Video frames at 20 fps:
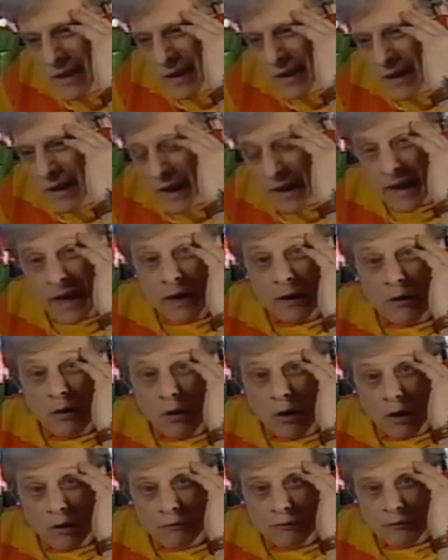a
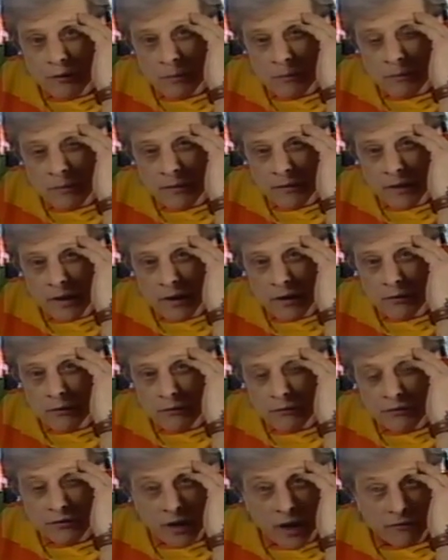call from the
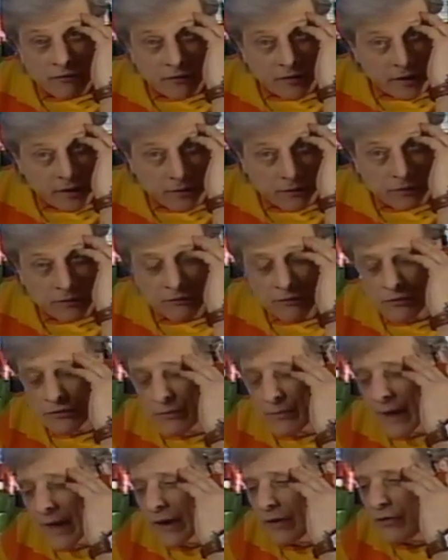editor of Sci-Fi
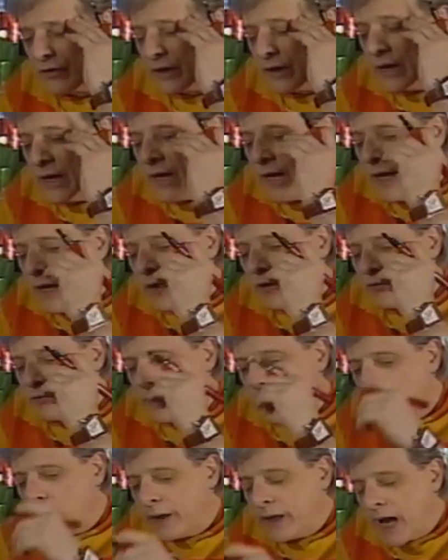Universe magazine. He
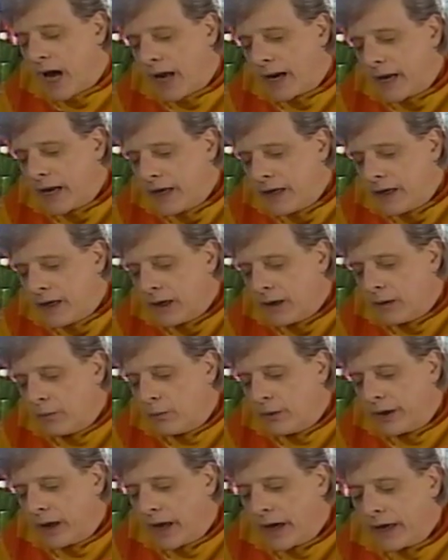said we got a
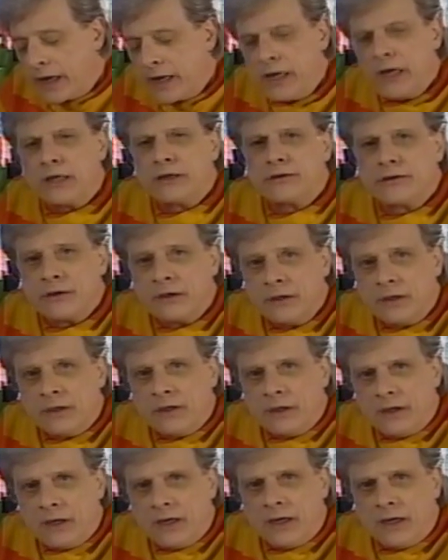hit
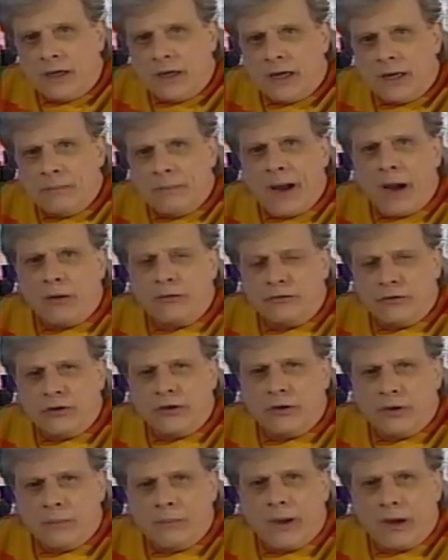
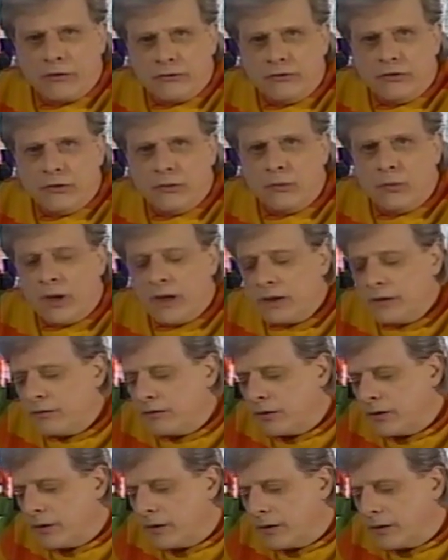about you and
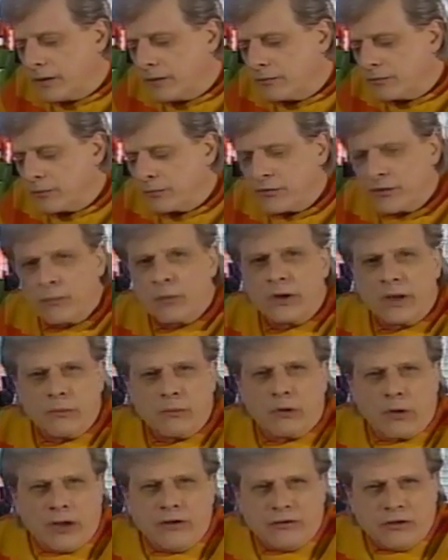from someone named
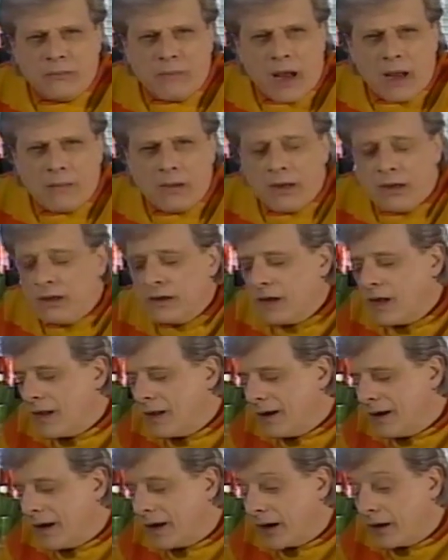Crazy Mama.
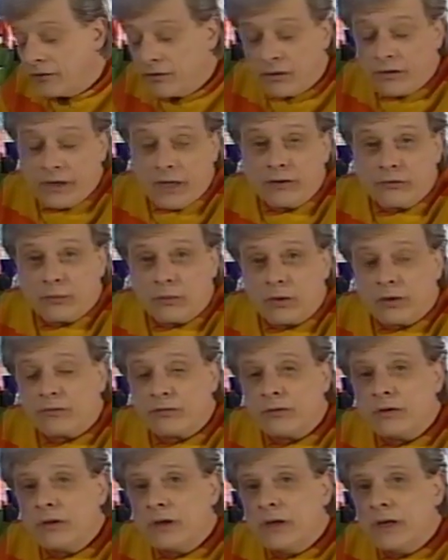And I said, oh, that's
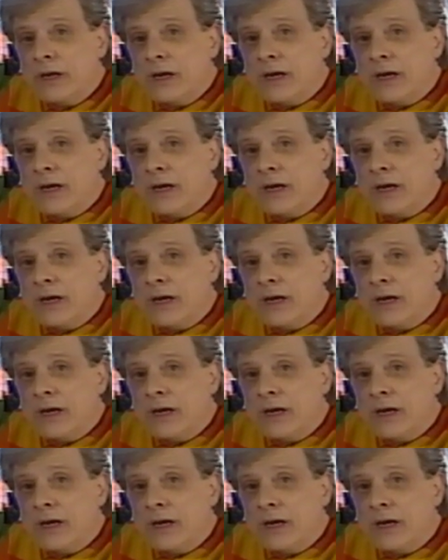wonderful.